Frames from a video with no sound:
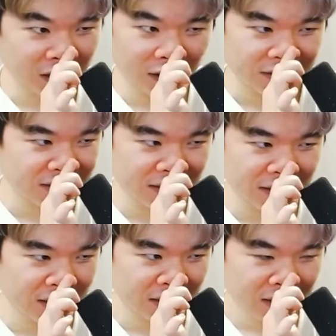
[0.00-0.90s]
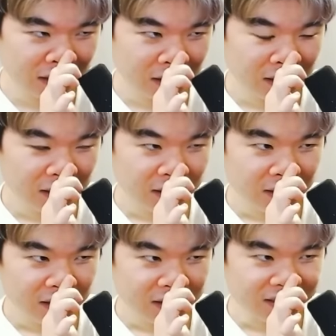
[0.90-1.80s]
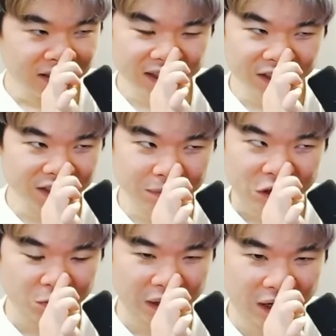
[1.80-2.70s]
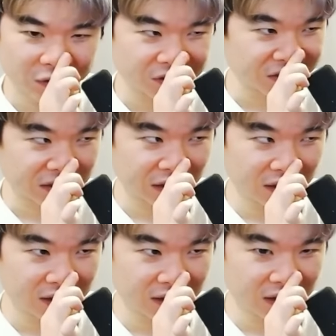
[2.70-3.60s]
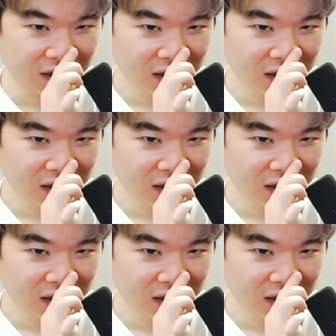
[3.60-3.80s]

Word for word: lost it. His entire speech pattern is just gone.